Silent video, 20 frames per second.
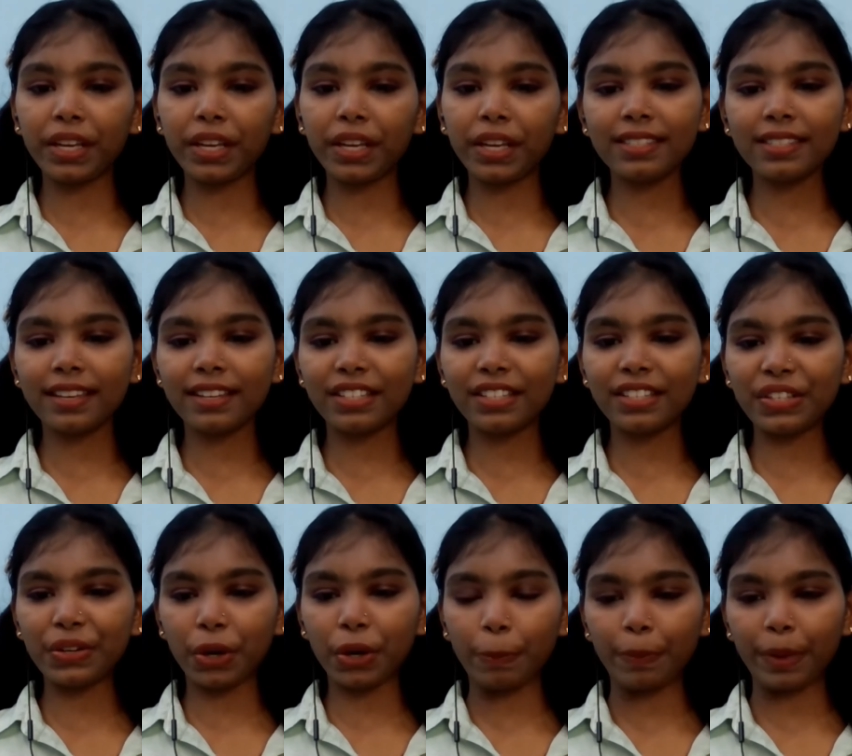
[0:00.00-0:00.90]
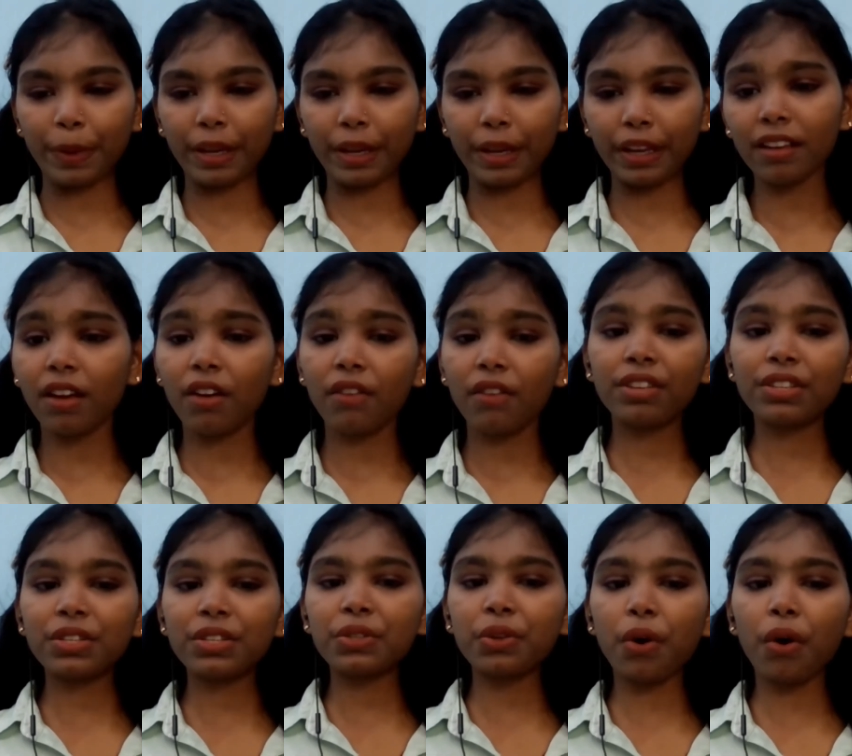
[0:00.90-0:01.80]
today's session topic,
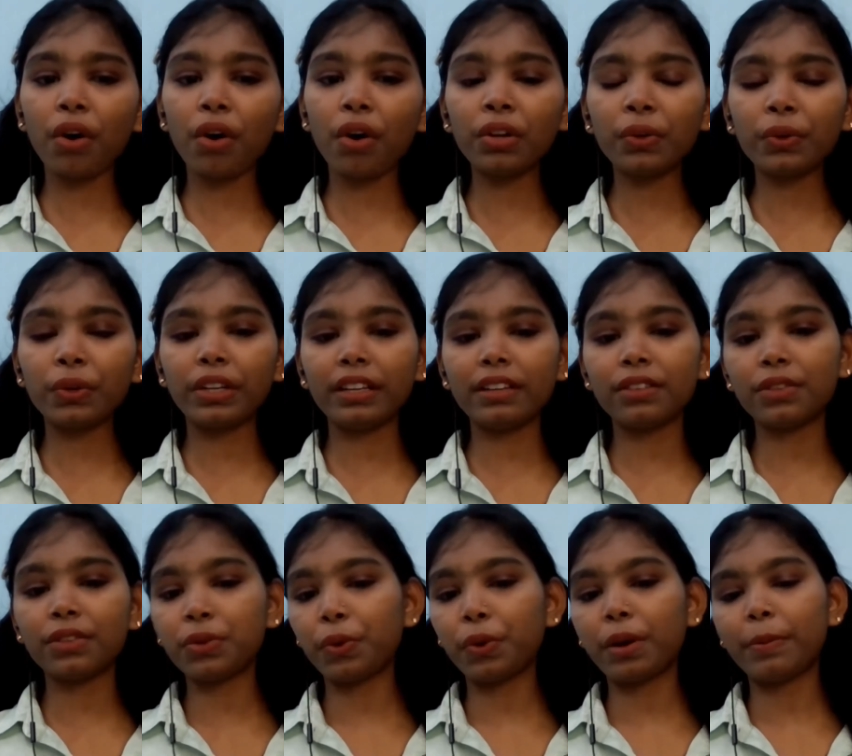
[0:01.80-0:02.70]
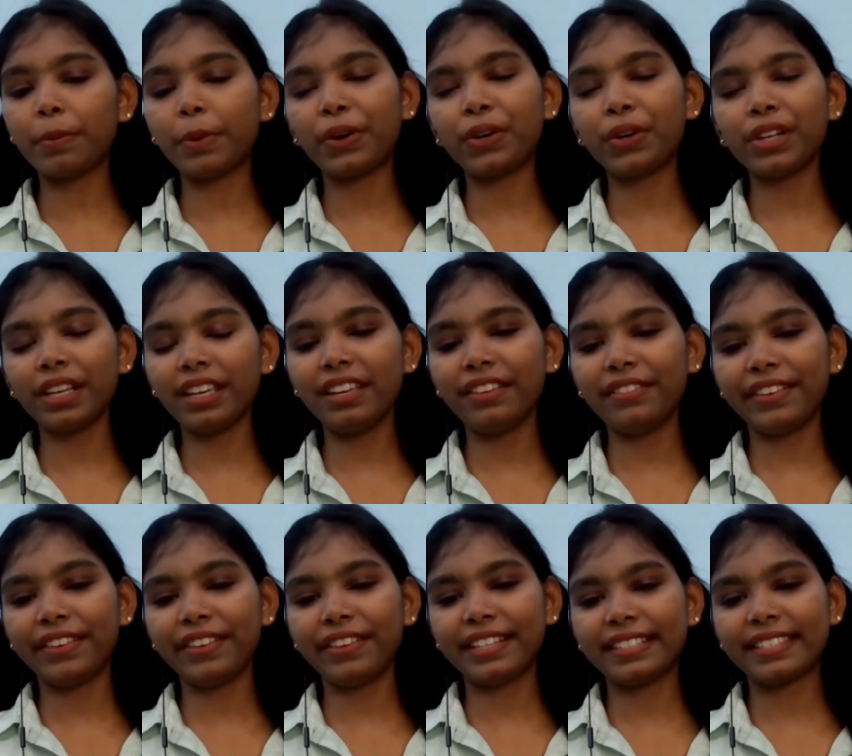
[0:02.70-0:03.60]
which is all you need to know about
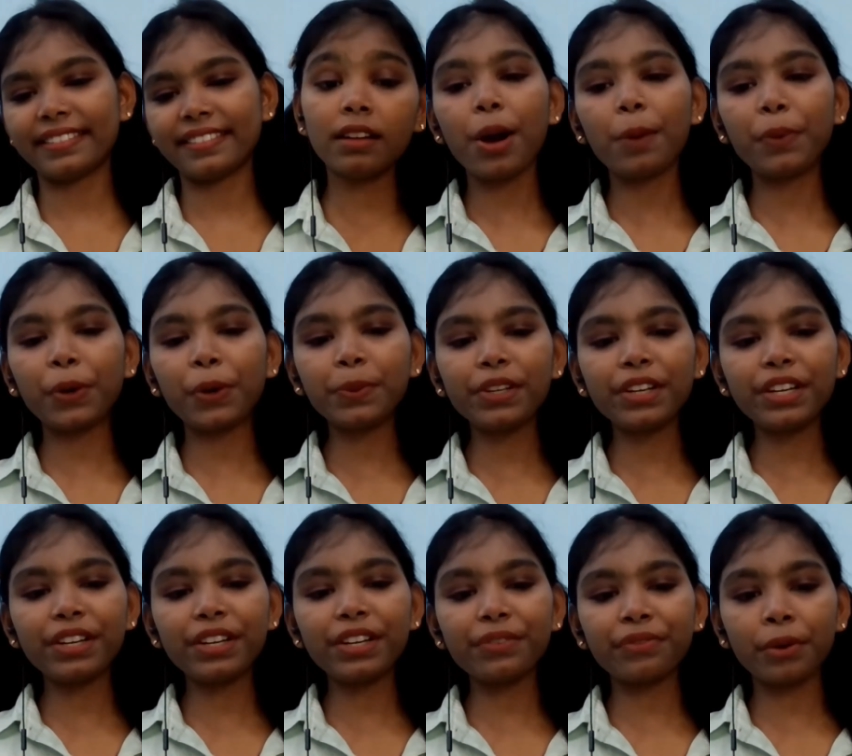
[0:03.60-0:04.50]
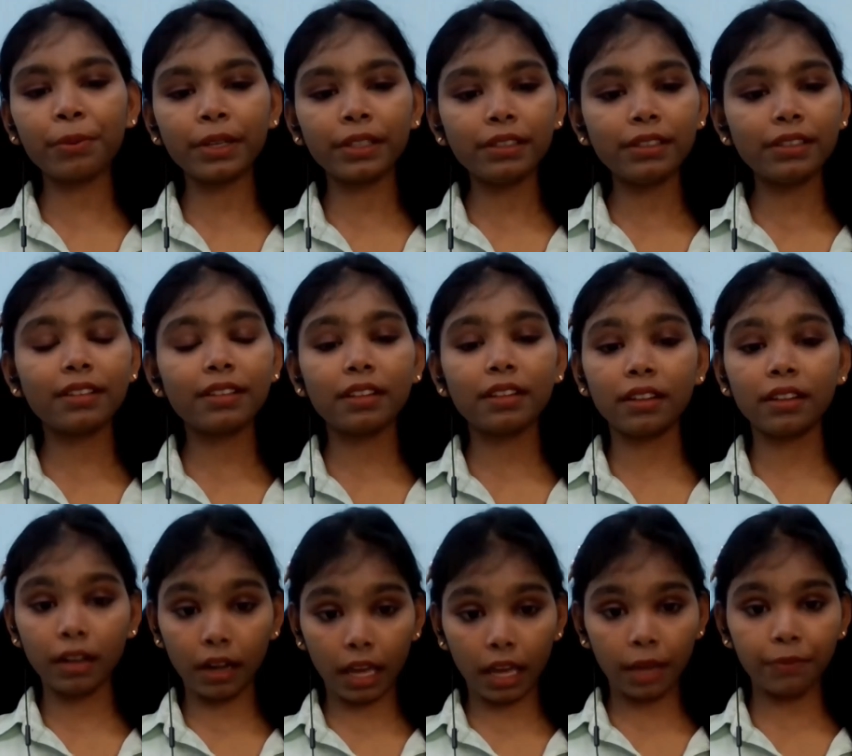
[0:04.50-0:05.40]
e-waste, a popular informal
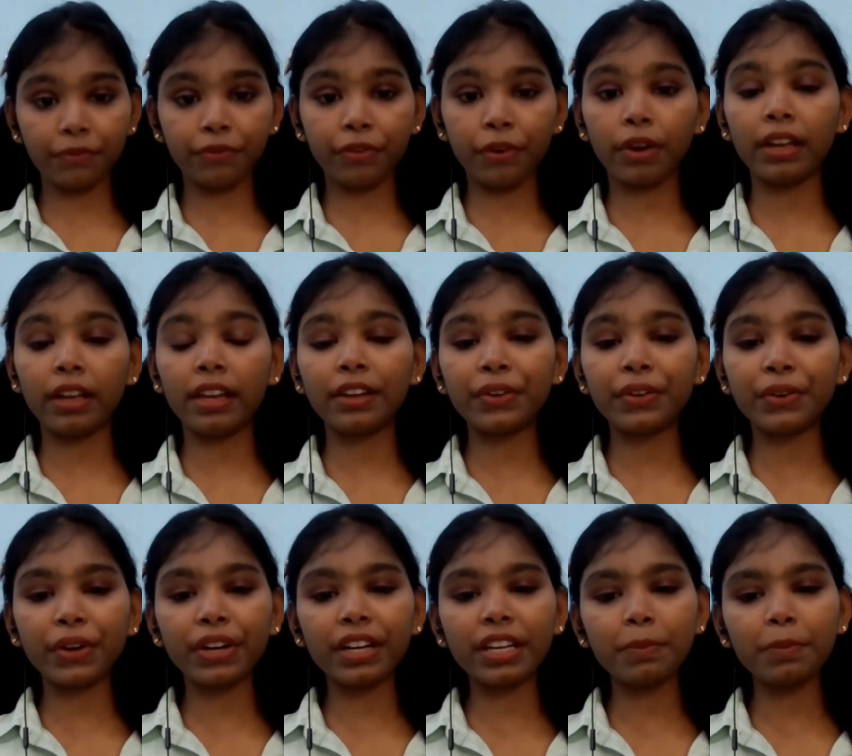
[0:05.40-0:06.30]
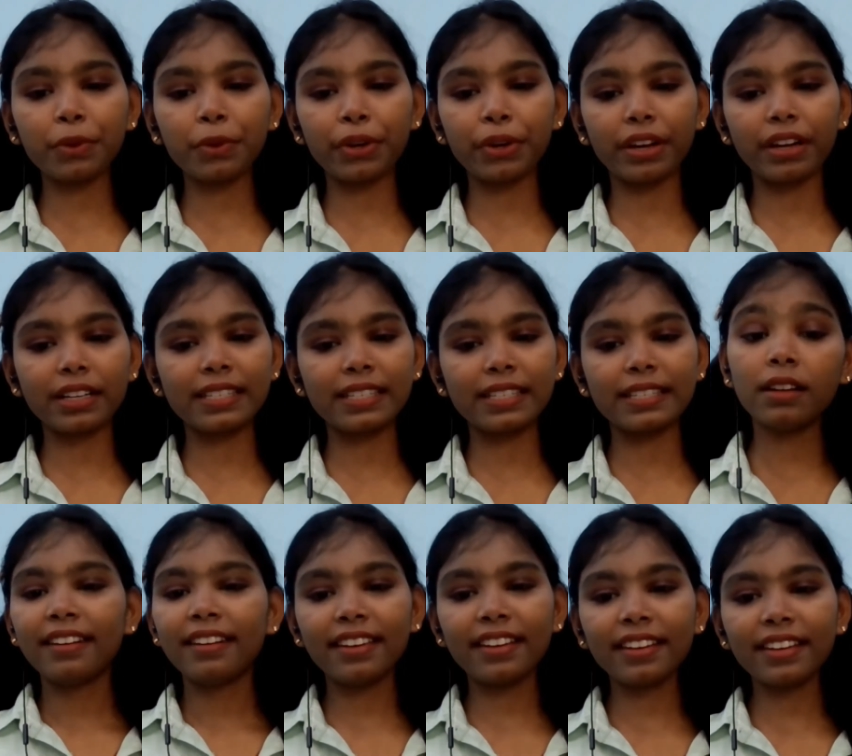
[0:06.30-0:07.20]
name for electronic products
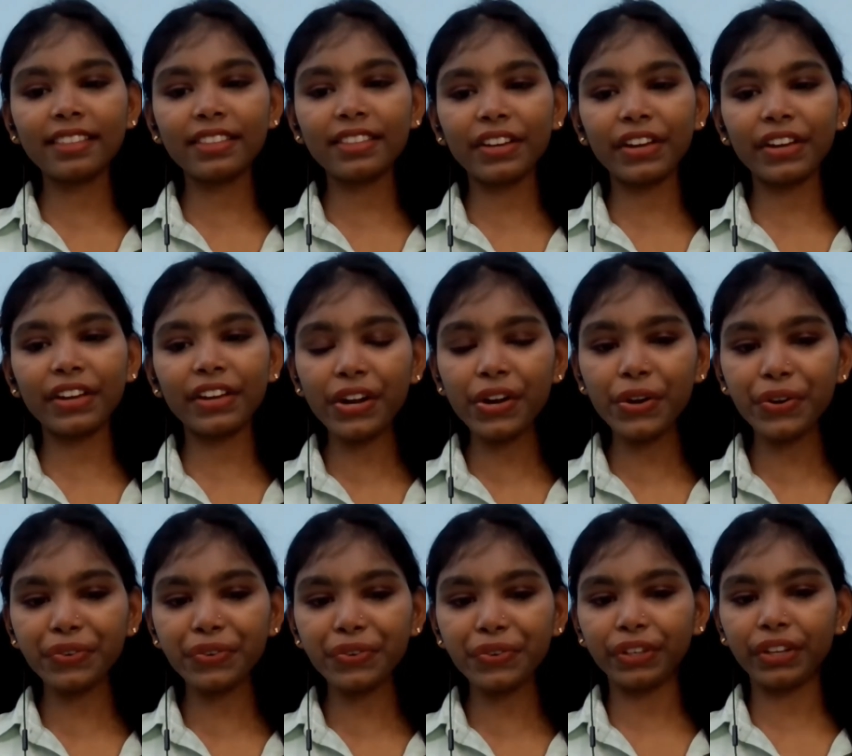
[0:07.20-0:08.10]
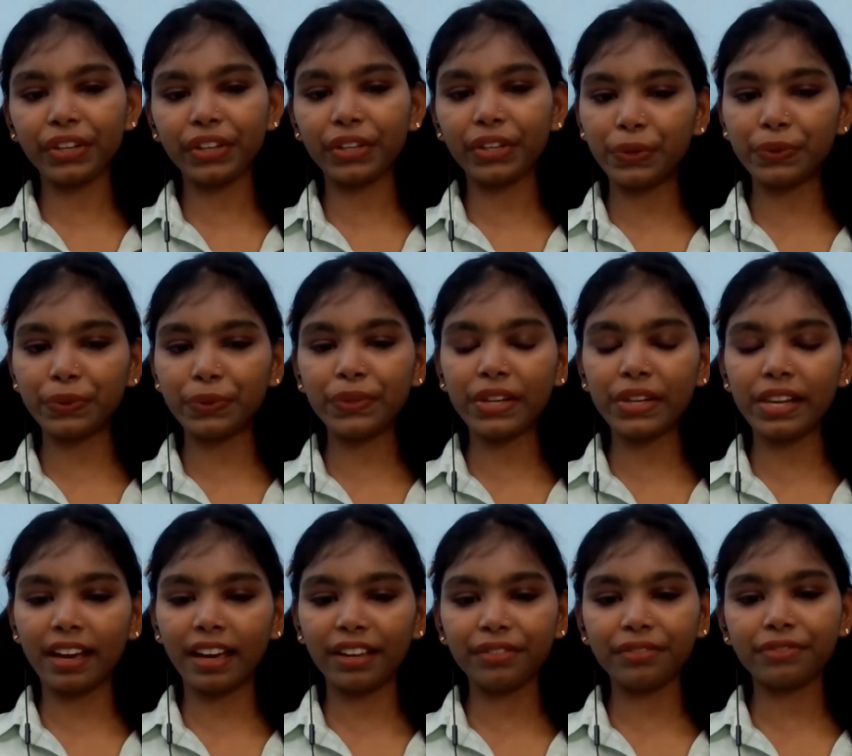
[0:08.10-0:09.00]
nearing the end of their useful
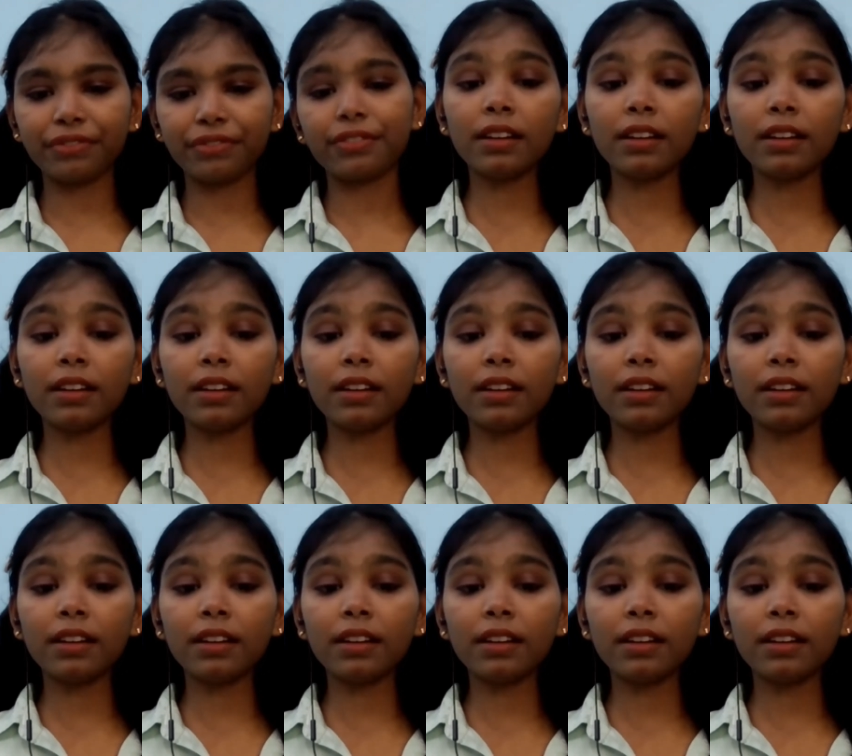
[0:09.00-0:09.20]
life,